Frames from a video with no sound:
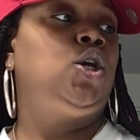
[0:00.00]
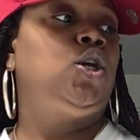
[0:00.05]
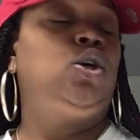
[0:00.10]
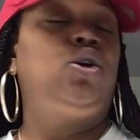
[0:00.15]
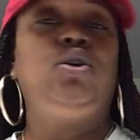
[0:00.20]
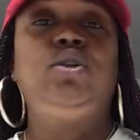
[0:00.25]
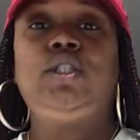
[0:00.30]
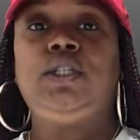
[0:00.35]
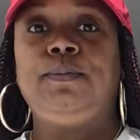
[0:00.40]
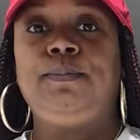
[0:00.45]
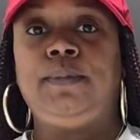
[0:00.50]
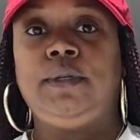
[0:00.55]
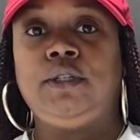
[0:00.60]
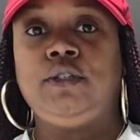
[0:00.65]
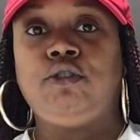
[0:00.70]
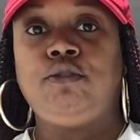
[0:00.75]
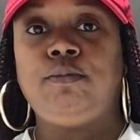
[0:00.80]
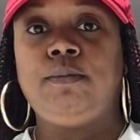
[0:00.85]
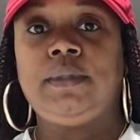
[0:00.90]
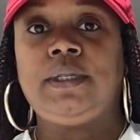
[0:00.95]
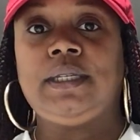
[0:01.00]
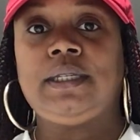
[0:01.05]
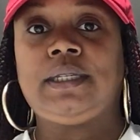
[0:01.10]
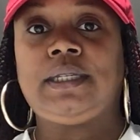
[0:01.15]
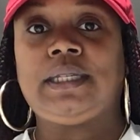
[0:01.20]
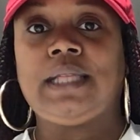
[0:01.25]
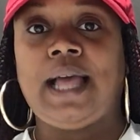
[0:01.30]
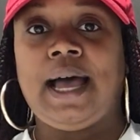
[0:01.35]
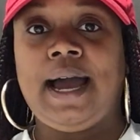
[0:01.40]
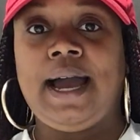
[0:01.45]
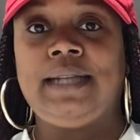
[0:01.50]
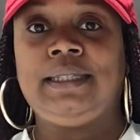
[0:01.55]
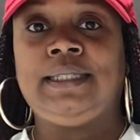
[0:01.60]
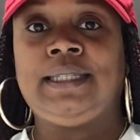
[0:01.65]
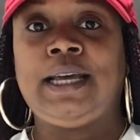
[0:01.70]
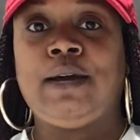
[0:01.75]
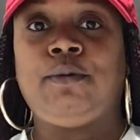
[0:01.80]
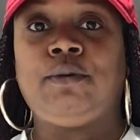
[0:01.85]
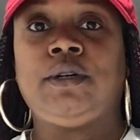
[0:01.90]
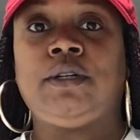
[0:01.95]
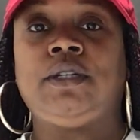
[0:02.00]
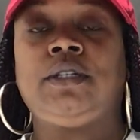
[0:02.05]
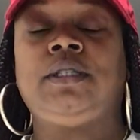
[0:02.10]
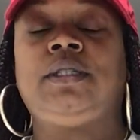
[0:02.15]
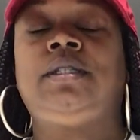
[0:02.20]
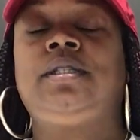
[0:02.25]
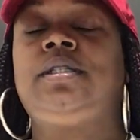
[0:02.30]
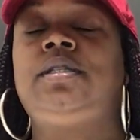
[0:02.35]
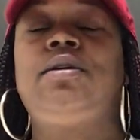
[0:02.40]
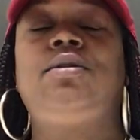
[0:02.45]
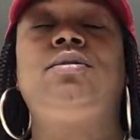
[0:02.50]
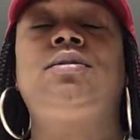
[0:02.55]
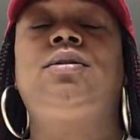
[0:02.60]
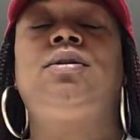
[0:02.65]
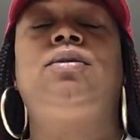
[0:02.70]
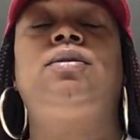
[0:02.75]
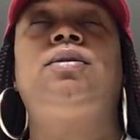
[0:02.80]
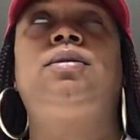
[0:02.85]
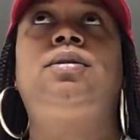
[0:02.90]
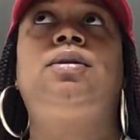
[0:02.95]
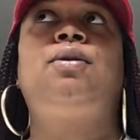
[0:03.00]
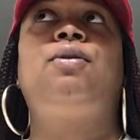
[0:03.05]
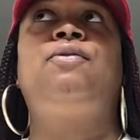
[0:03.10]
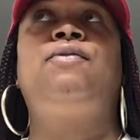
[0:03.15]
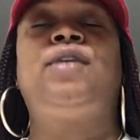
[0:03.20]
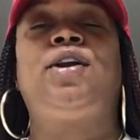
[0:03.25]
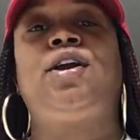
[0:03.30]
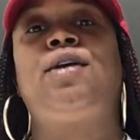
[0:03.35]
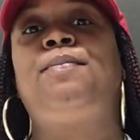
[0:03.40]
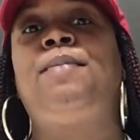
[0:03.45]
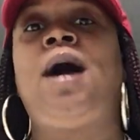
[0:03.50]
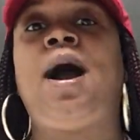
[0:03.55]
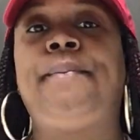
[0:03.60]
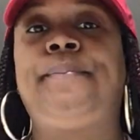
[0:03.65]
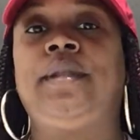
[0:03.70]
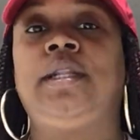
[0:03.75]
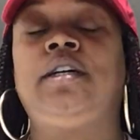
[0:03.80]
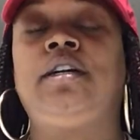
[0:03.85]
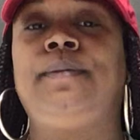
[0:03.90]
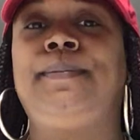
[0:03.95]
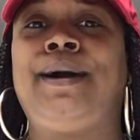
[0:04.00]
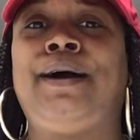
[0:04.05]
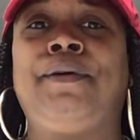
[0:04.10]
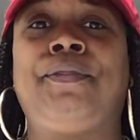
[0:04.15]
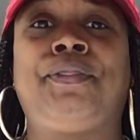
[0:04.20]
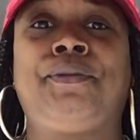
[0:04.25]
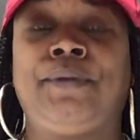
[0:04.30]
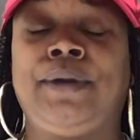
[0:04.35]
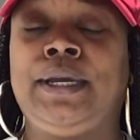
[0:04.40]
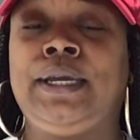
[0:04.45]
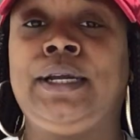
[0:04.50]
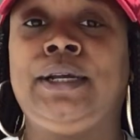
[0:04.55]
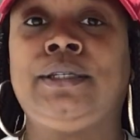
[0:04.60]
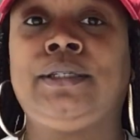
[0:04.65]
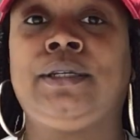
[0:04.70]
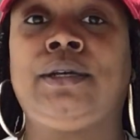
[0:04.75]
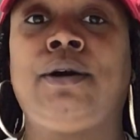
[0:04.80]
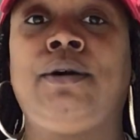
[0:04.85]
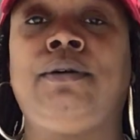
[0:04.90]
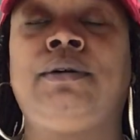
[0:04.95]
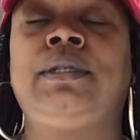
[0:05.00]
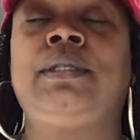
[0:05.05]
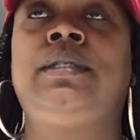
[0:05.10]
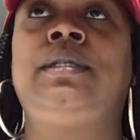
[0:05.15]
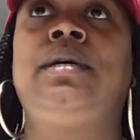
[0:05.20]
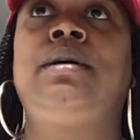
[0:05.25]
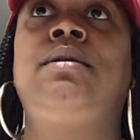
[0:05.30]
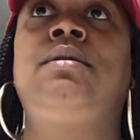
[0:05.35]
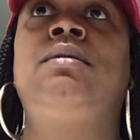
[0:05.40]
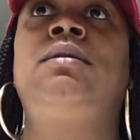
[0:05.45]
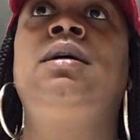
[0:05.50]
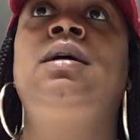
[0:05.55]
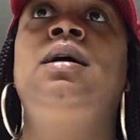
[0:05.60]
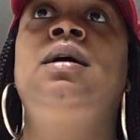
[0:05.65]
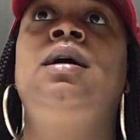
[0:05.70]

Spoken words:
Gucci Blooms slides that were so very popular about 3 years ago or so.